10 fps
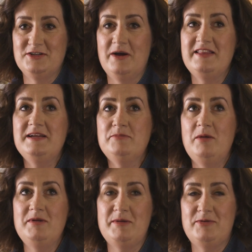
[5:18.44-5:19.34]
I think
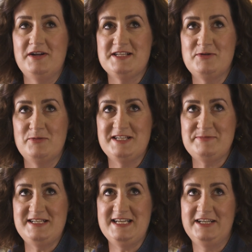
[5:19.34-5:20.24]
probably my proudest moment is
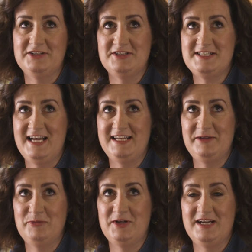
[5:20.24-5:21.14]
my dad
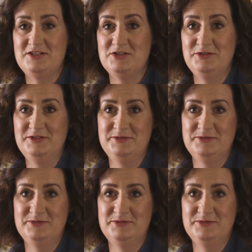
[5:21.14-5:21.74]
understanding what I do.